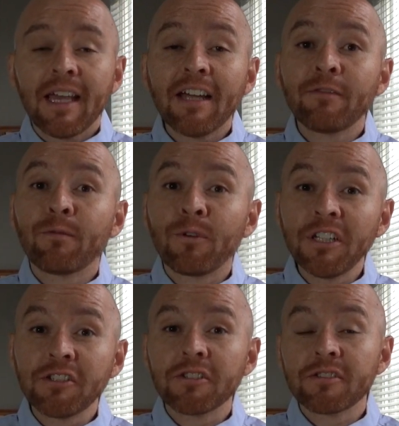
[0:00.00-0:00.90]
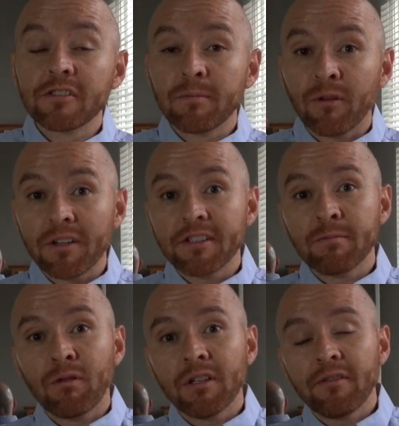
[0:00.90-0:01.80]
had research to support this
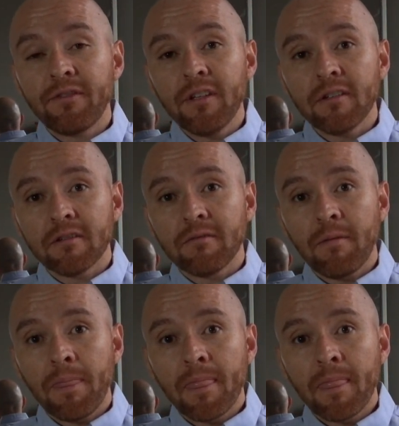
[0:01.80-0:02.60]
point of view,